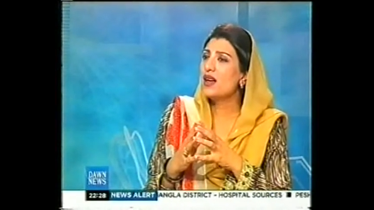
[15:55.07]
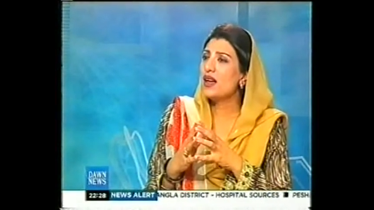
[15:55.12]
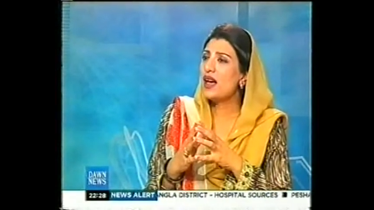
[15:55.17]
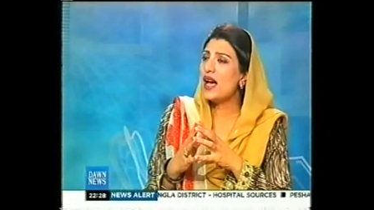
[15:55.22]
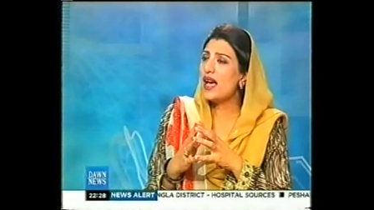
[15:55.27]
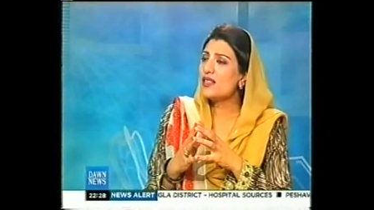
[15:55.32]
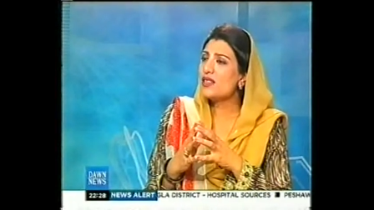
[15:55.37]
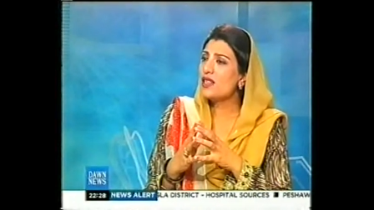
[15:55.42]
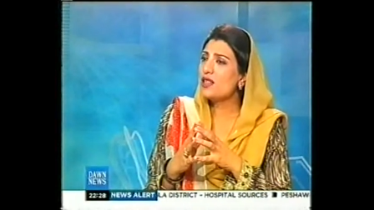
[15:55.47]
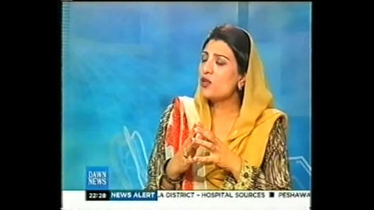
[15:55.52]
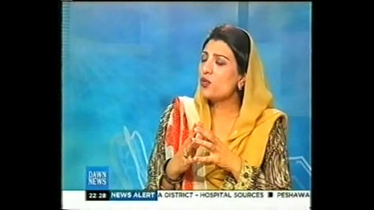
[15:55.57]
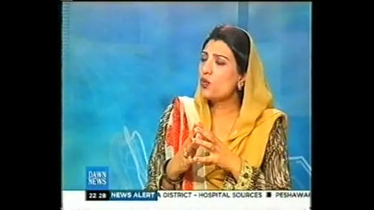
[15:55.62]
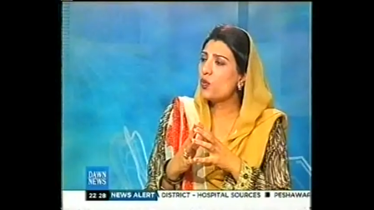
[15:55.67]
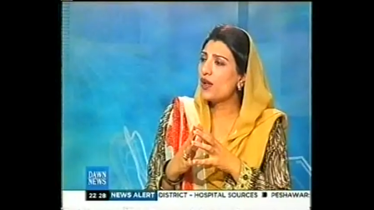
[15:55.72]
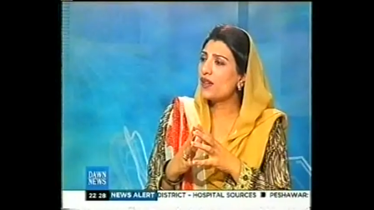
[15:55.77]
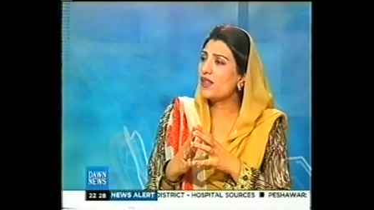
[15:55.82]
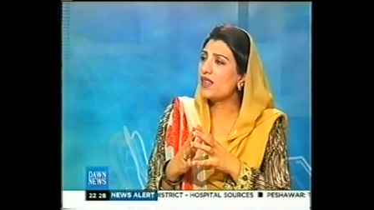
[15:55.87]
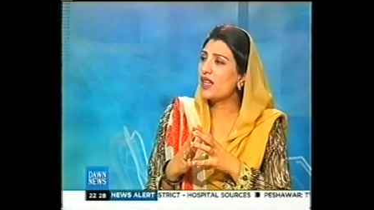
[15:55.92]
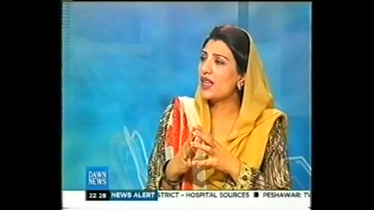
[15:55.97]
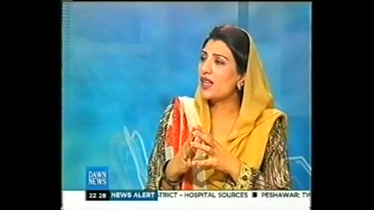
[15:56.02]
I tell you
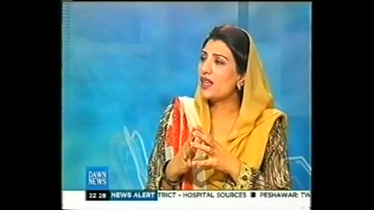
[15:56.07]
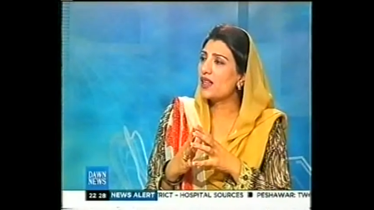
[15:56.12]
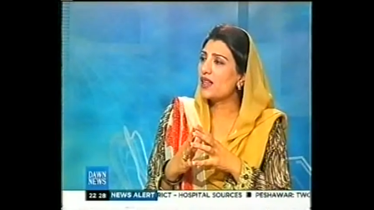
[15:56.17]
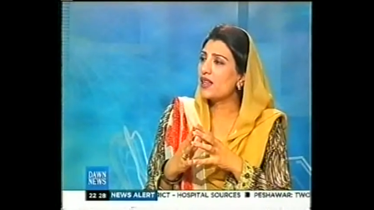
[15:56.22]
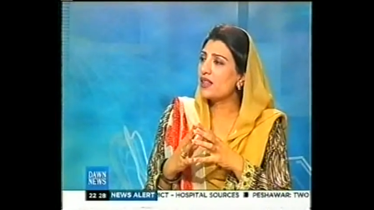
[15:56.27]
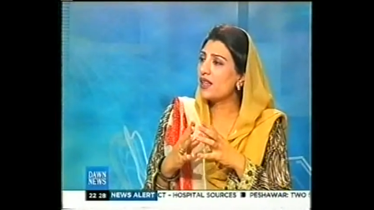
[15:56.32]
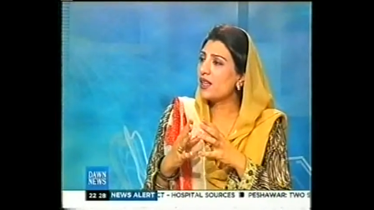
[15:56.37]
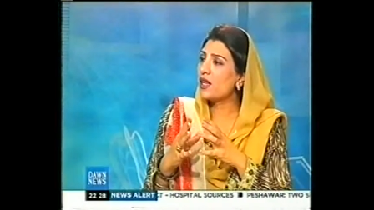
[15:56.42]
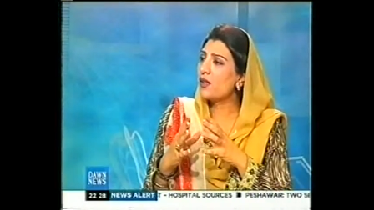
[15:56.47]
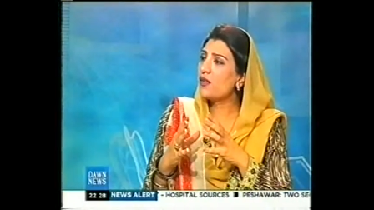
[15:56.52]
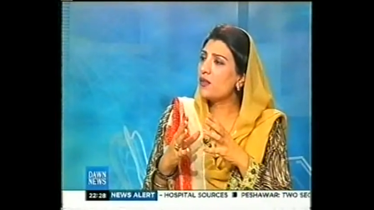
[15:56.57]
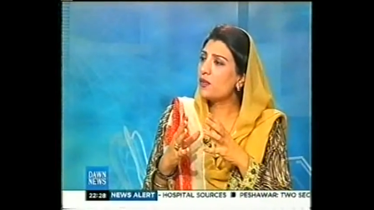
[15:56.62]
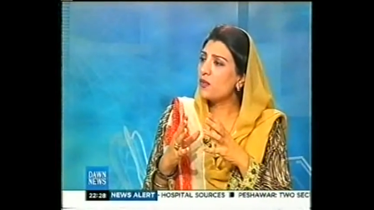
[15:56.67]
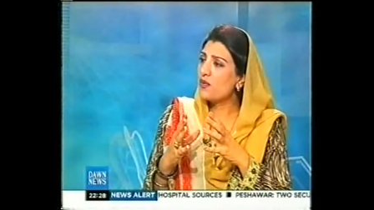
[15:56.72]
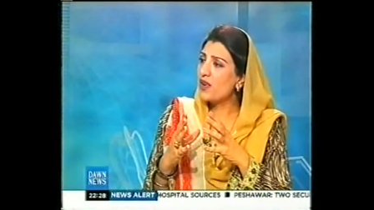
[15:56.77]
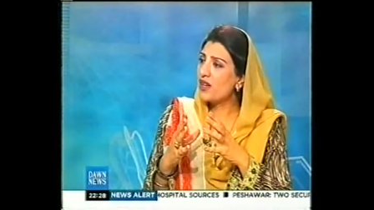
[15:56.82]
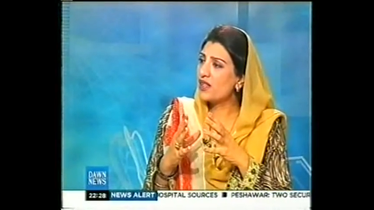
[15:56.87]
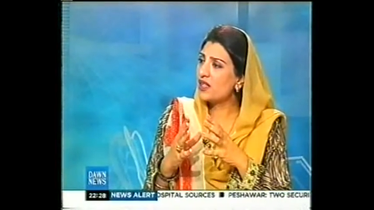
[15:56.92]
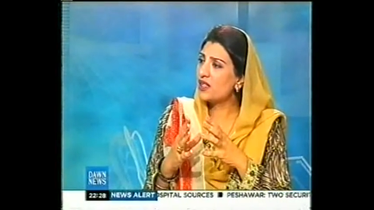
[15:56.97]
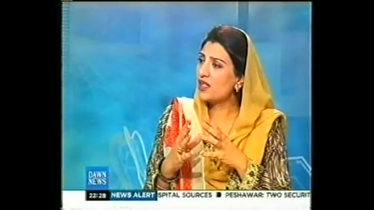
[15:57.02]
one thing,
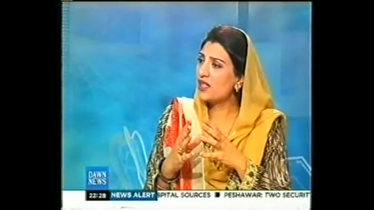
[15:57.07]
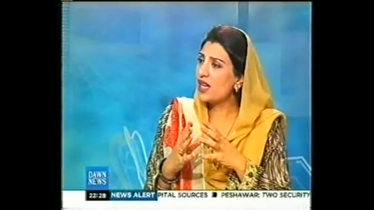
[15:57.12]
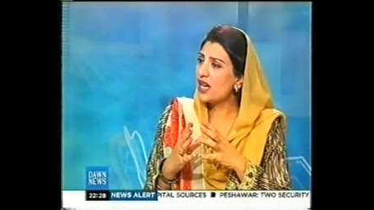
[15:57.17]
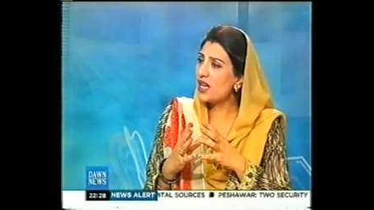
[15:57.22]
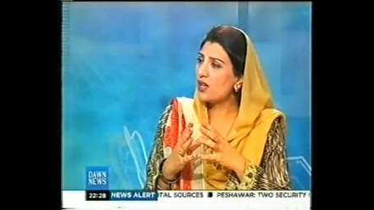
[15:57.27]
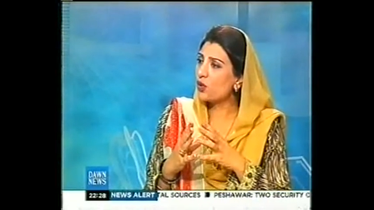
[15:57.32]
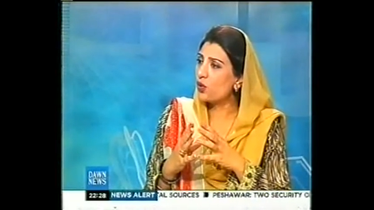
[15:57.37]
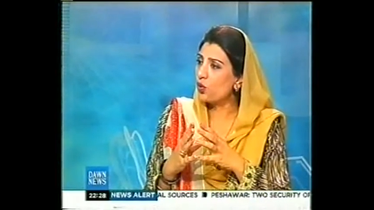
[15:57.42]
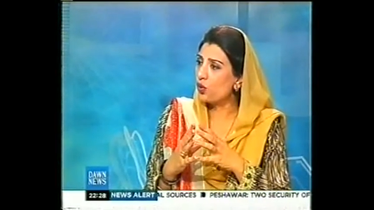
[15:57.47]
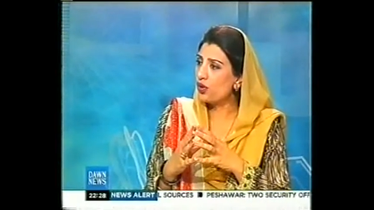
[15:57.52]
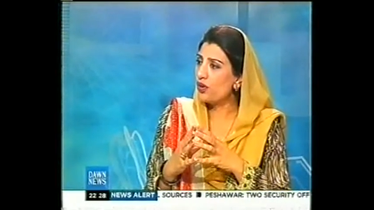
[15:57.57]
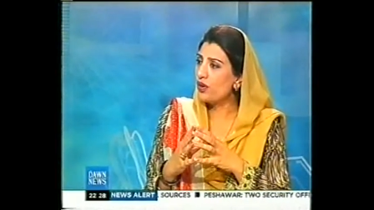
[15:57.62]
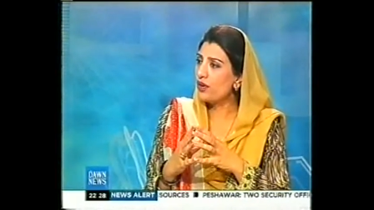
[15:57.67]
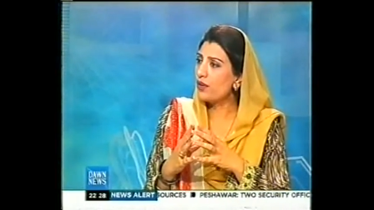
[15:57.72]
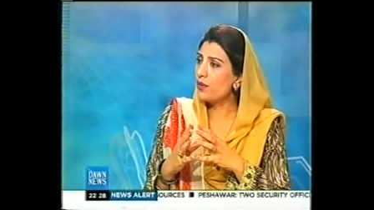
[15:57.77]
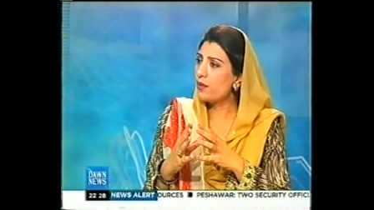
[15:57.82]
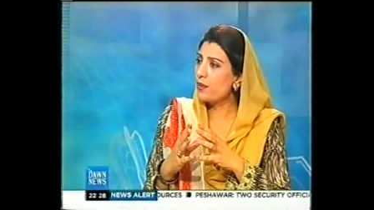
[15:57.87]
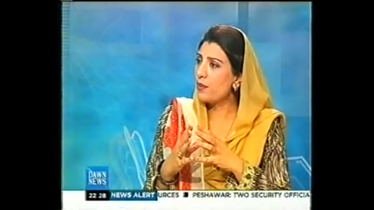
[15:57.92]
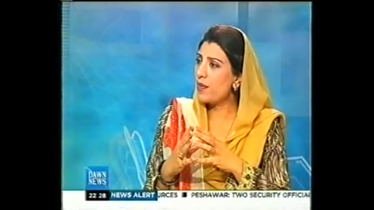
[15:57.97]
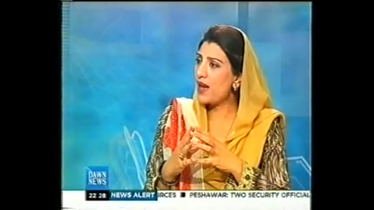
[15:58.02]
whether they are good,
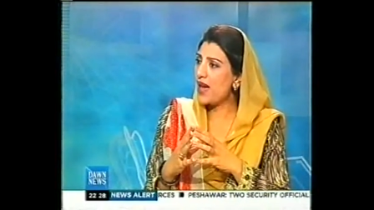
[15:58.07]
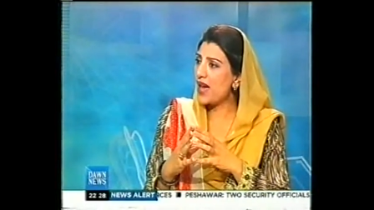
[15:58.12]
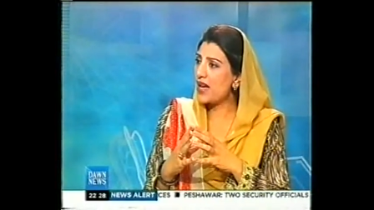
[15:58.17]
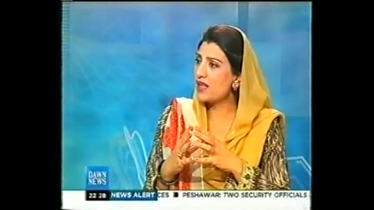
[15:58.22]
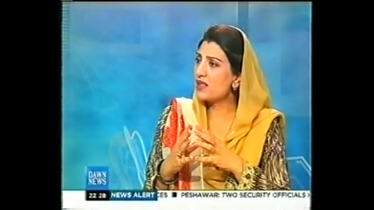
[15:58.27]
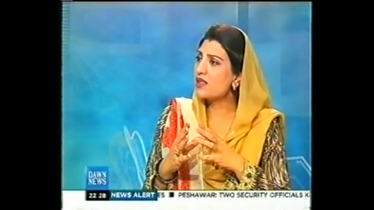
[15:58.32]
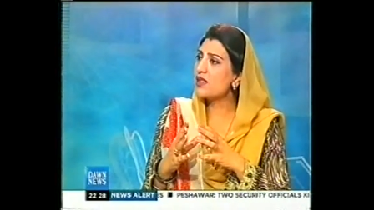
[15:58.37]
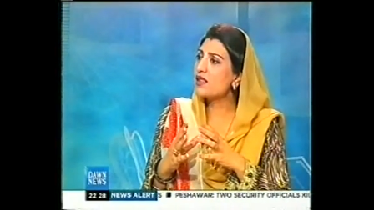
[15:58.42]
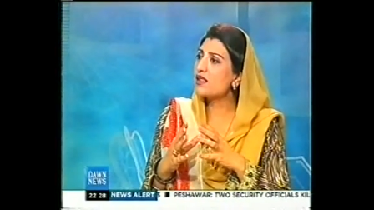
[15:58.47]
bad,